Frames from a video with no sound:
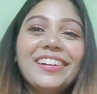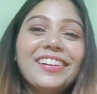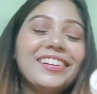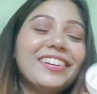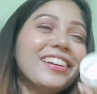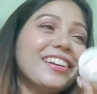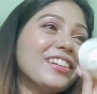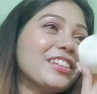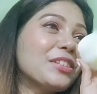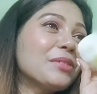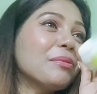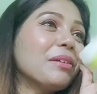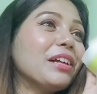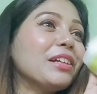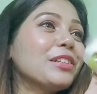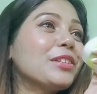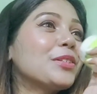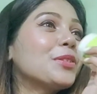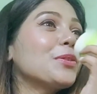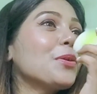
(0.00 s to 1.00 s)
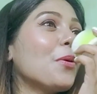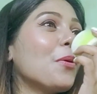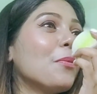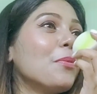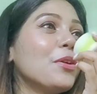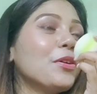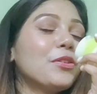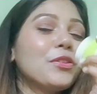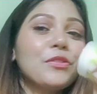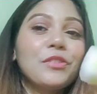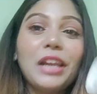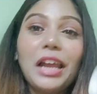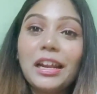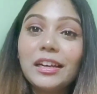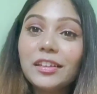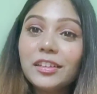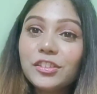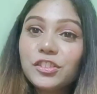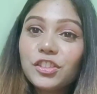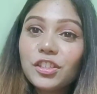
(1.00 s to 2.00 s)
It smells so beautiful,
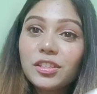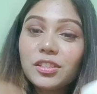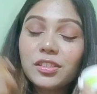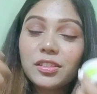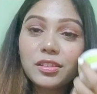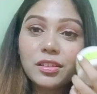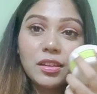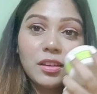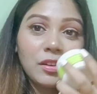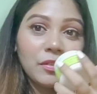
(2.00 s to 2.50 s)
and it just,